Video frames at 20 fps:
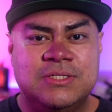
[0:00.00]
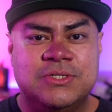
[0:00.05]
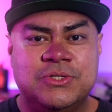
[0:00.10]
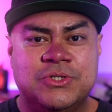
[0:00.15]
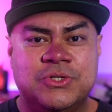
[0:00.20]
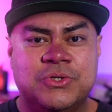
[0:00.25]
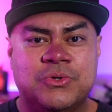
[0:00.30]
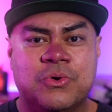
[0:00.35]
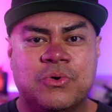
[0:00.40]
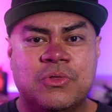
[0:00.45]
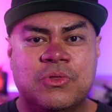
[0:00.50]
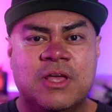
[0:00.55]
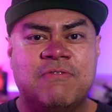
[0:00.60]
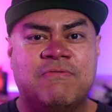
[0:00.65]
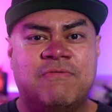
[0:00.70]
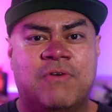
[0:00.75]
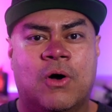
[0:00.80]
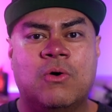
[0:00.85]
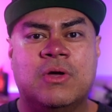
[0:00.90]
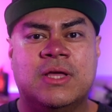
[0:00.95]
to truly
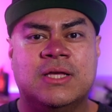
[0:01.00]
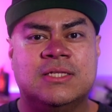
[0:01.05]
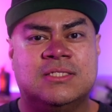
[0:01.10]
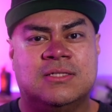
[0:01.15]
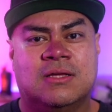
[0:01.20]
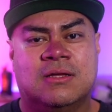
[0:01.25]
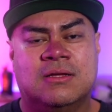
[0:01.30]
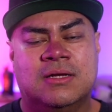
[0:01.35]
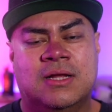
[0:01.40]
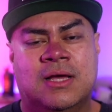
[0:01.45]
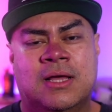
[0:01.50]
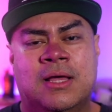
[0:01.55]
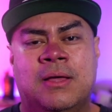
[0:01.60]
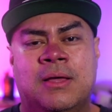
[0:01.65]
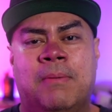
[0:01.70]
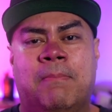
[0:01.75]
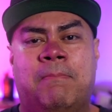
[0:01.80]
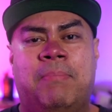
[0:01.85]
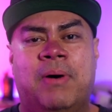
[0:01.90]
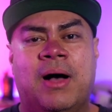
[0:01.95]
focus on,
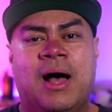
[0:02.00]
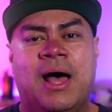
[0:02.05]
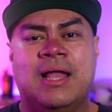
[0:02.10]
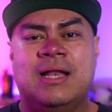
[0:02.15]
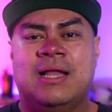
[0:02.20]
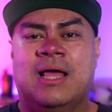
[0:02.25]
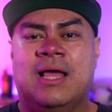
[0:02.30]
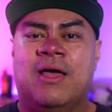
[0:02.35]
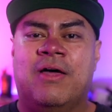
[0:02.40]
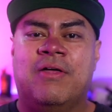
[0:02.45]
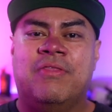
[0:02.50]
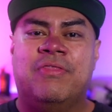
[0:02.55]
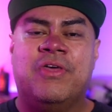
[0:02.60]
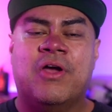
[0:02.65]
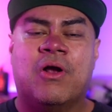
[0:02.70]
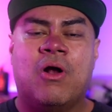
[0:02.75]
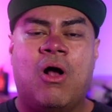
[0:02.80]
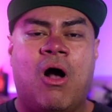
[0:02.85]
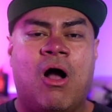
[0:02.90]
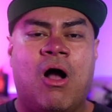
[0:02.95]
but
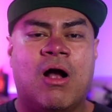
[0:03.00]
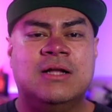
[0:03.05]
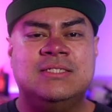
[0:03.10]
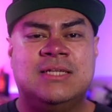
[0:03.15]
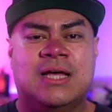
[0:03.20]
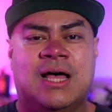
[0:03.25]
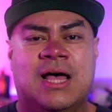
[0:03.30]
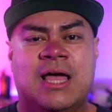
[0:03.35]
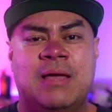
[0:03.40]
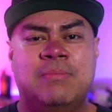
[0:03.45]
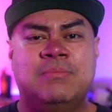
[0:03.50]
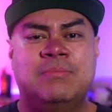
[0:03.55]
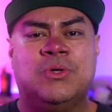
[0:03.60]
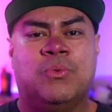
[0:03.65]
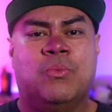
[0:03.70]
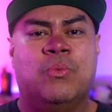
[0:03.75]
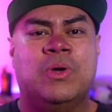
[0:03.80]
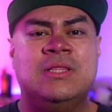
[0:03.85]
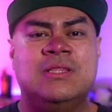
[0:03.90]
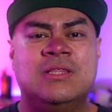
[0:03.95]
there are times
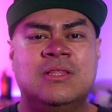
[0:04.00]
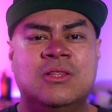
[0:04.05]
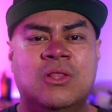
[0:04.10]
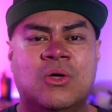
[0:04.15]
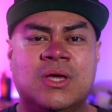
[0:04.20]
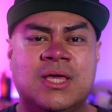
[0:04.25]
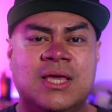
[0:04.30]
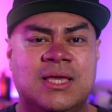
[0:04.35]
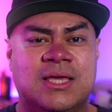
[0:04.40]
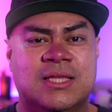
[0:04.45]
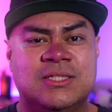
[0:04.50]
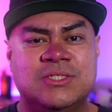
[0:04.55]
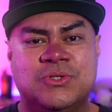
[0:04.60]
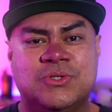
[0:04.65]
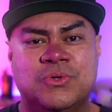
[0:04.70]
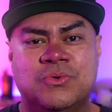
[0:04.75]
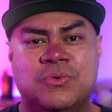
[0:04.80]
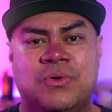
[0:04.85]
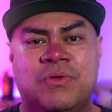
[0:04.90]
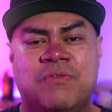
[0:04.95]
when looking
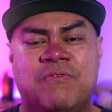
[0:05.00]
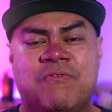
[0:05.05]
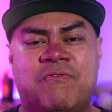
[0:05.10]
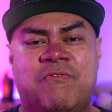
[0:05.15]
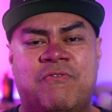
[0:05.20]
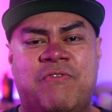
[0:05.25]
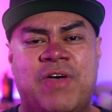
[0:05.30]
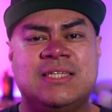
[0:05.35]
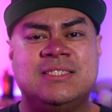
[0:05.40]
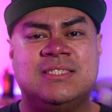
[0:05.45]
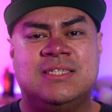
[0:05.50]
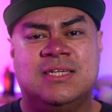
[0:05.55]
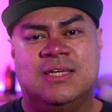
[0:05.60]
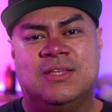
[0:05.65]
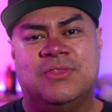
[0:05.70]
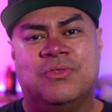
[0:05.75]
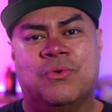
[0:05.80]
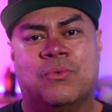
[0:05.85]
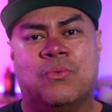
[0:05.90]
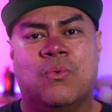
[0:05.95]
into investing
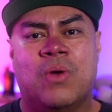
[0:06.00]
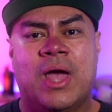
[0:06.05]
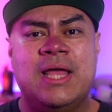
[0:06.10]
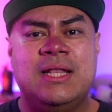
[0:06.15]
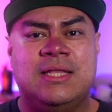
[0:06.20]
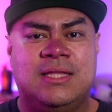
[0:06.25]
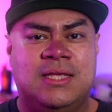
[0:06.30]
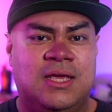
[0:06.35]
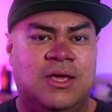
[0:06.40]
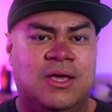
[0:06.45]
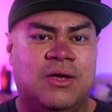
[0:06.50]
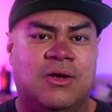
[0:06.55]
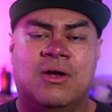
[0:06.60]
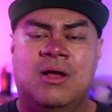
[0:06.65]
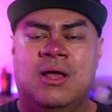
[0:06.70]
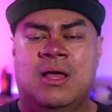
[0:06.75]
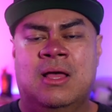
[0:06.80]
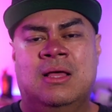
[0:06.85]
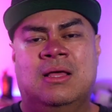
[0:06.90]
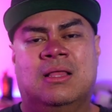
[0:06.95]
in the right
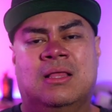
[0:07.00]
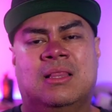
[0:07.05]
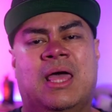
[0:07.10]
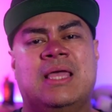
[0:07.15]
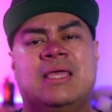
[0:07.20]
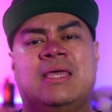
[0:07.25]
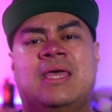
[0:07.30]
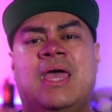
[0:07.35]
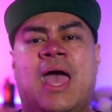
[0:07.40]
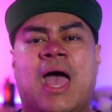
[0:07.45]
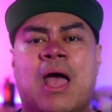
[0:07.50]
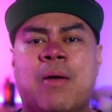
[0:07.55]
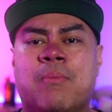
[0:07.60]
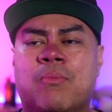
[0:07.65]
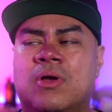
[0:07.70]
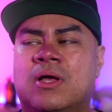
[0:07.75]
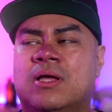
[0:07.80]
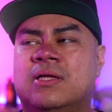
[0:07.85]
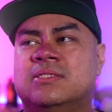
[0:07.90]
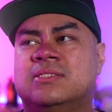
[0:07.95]
gear, like
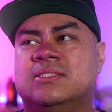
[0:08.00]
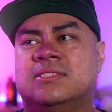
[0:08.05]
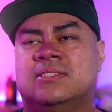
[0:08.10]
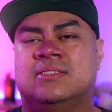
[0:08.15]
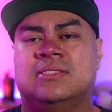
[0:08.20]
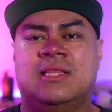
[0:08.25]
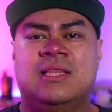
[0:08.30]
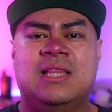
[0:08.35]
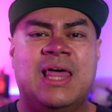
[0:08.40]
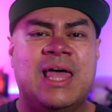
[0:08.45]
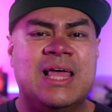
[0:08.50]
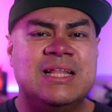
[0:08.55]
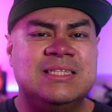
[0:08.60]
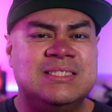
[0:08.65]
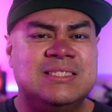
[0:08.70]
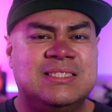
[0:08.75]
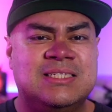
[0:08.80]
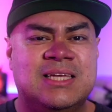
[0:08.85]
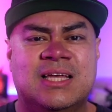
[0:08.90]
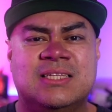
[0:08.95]
cameras,
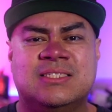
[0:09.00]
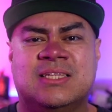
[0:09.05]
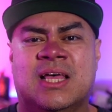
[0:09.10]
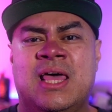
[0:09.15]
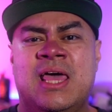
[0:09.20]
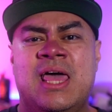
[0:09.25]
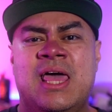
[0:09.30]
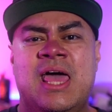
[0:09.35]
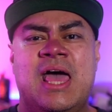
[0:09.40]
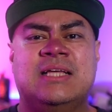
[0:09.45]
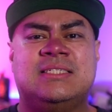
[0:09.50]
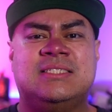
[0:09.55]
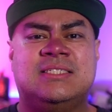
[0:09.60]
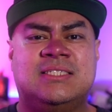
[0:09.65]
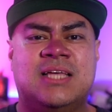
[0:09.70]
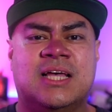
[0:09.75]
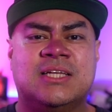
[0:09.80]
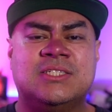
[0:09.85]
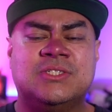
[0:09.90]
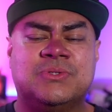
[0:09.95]
lenses,
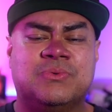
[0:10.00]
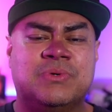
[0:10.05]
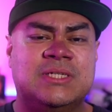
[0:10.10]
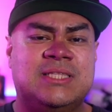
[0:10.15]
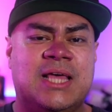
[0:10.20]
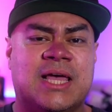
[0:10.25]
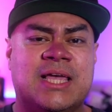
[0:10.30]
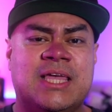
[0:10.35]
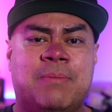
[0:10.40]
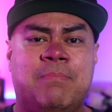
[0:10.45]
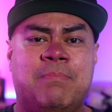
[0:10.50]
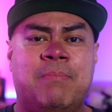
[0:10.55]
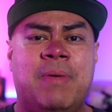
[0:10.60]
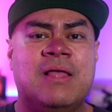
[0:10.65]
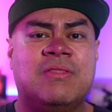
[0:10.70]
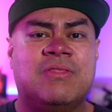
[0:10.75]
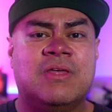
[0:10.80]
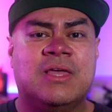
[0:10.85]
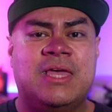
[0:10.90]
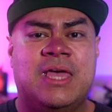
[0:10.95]
accessories that can
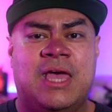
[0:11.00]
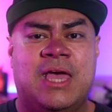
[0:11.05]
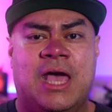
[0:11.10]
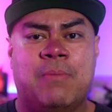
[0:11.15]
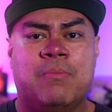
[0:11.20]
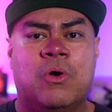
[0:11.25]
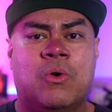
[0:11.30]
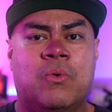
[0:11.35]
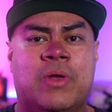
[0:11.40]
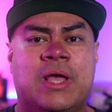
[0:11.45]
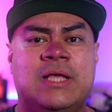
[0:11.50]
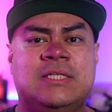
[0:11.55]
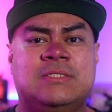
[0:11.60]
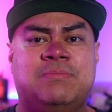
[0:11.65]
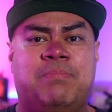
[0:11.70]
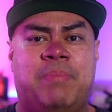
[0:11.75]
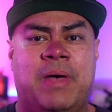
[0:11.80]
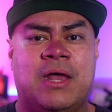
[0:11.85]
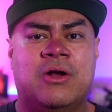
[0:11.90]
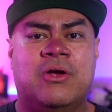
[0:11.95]
make the camera rigs
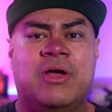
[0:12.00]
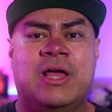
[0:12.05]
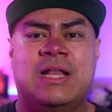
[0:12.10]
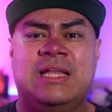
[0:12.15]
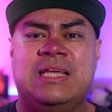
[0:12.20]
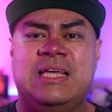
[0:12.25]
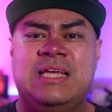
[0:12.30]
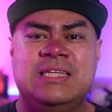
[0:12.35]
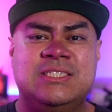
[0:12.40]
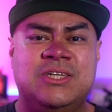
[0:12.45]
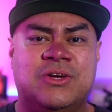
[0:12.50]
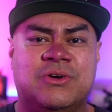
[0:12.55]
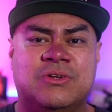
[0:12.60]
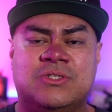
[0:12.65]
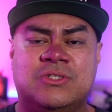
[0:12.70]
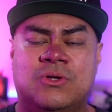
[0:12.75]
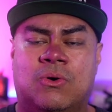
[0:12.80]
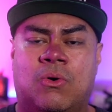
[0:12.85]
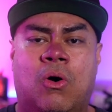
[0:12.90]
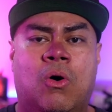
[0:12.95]
better and easier
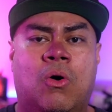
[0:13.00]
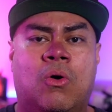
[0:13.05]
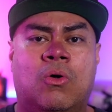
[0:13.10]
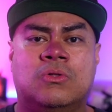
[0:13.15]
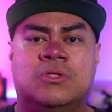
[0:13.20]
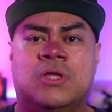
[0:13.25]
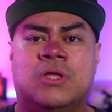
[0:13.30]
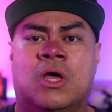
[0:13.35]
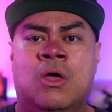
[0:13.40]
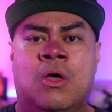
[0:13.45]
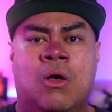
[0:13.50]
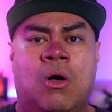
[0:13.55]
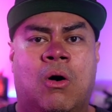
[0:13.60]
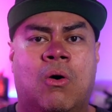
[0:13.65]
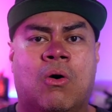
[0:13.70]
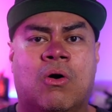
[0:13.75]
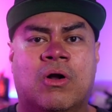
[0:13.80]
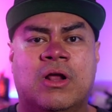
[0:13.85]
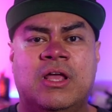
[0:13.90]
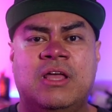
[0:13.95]
to hold,
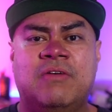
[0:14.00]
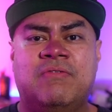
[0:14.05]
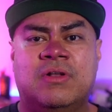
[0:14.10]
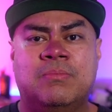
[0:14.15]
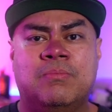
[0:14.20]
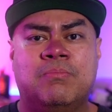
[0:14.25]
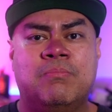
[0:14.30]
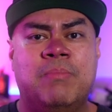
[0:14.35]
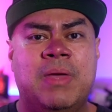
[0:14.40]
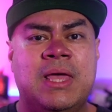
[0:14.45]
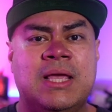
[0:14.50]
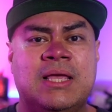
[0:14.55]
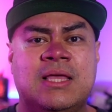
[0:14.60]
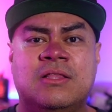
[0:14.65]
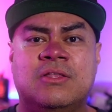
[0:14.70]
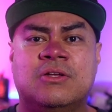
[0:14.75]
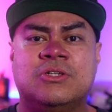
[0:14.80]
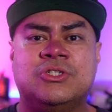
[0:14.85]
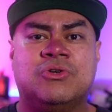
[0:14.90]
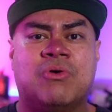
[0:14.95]
or even
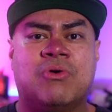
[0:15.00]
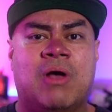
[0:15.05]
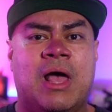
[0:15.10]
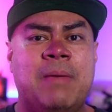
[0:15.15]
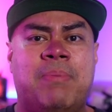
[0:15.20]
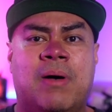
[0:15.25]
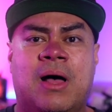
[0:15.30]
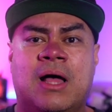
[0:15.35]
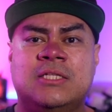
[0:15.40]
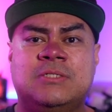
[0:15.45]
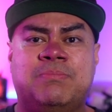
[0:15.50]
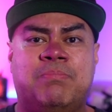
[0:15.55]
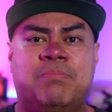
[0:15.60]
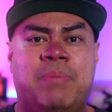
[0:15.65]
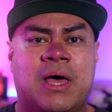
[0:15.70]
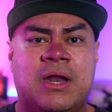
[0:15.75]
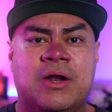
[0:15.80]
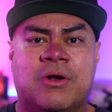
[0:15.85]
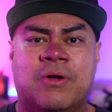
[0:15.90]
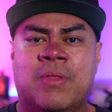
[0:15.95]
making your tripods
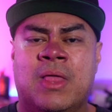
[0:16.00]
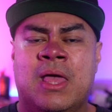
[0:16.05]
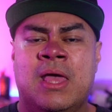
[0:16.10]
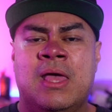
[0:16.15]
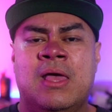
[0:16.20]
better,